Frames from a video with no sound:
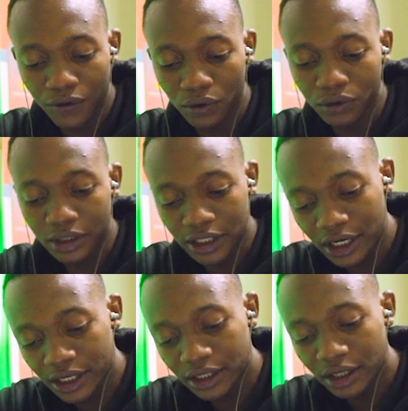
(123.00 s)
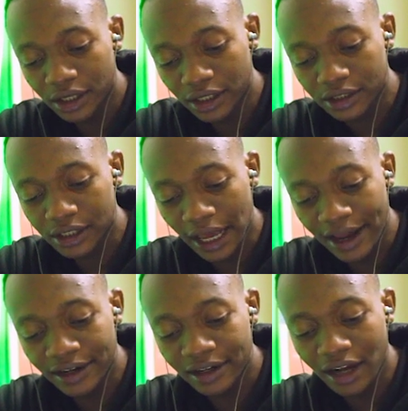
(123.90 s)
Fool's Day, is
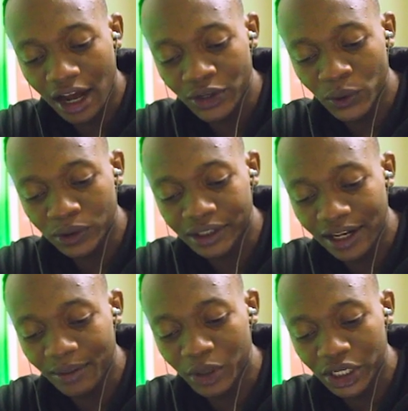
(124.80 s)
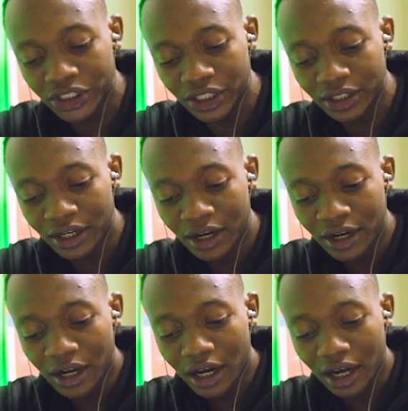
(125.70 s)
an annual celebration
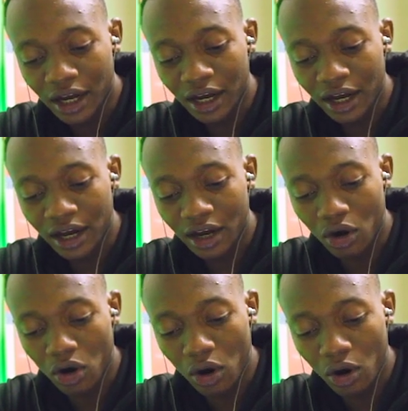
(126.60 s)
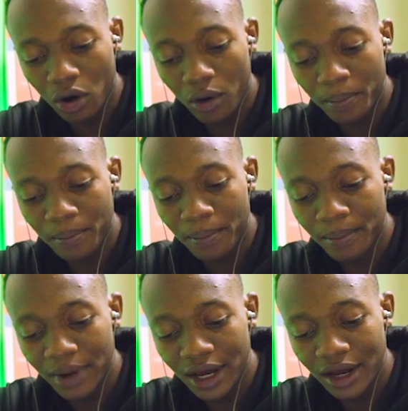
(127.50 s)

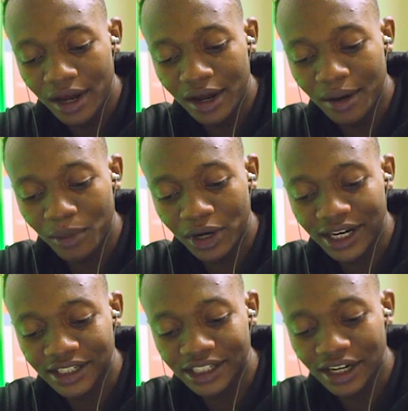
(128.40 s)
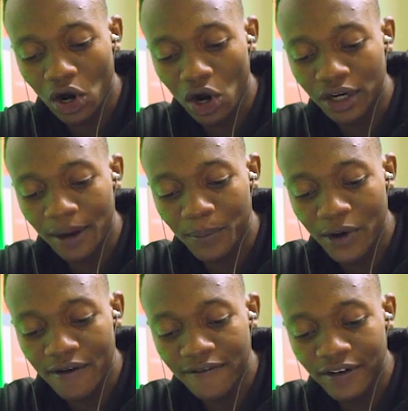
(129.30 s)
commemorated on
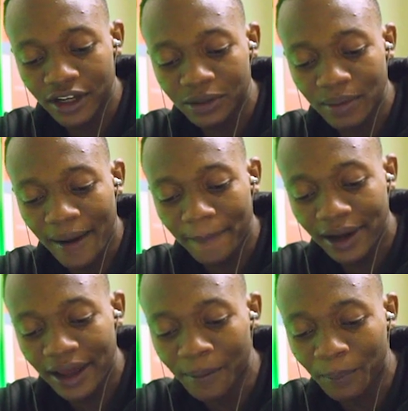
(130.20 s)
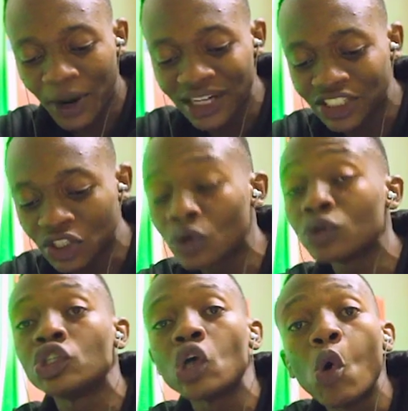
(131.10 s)
April 1st by playing practical
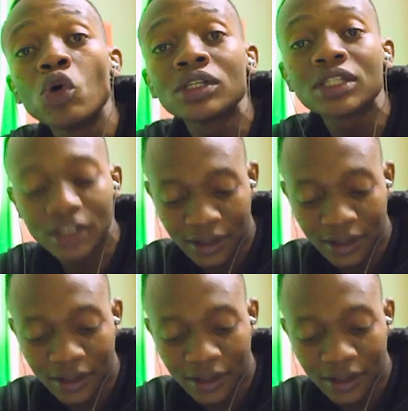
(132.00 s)
jokes